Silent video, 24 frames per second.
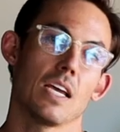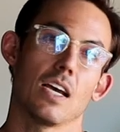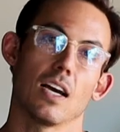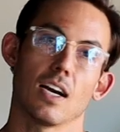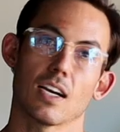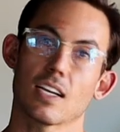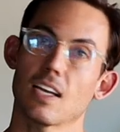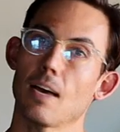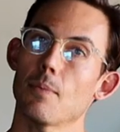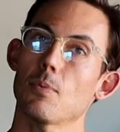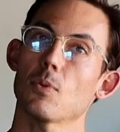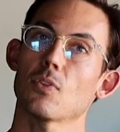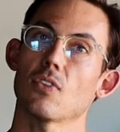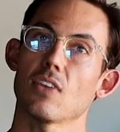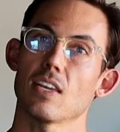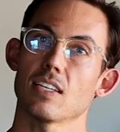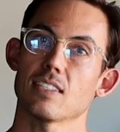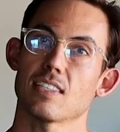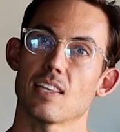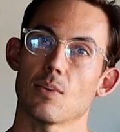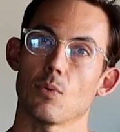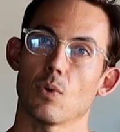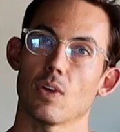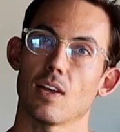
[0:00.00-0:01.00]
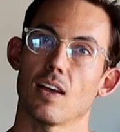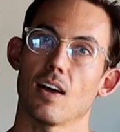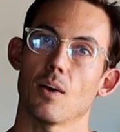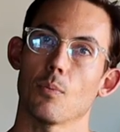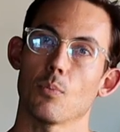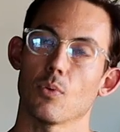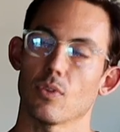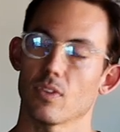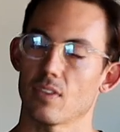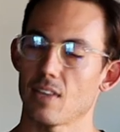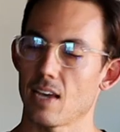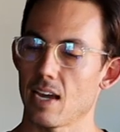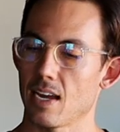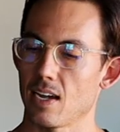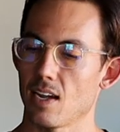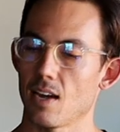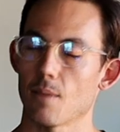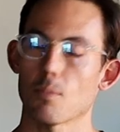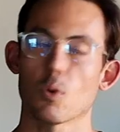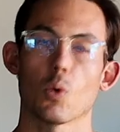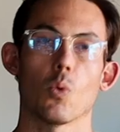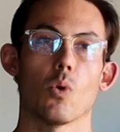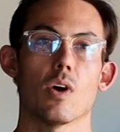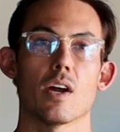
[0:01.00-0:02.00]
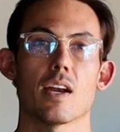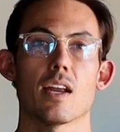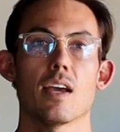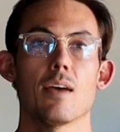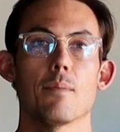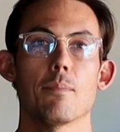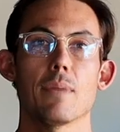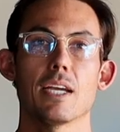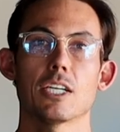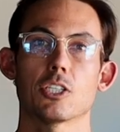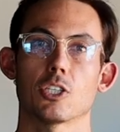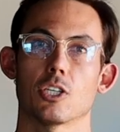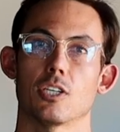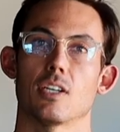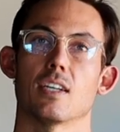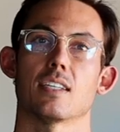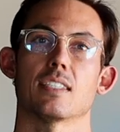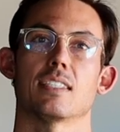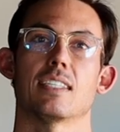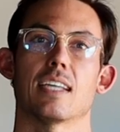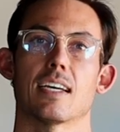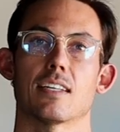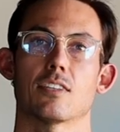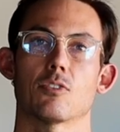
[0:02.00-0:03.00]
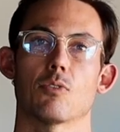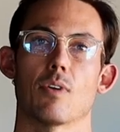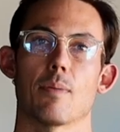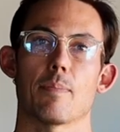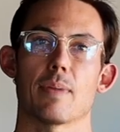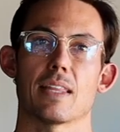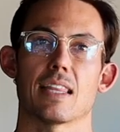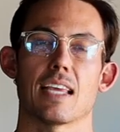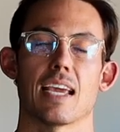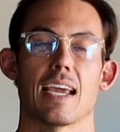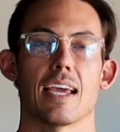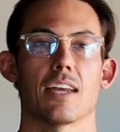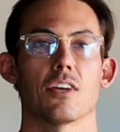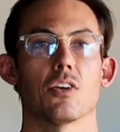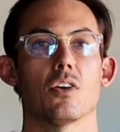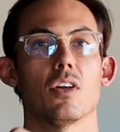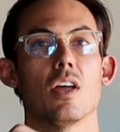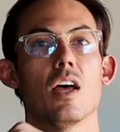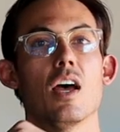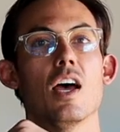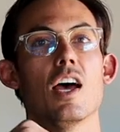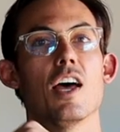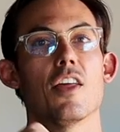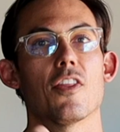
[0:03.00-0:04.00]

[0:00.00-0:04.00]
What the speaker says: A couple things that will help with that. Number one, make sure you're not death gripping the handle.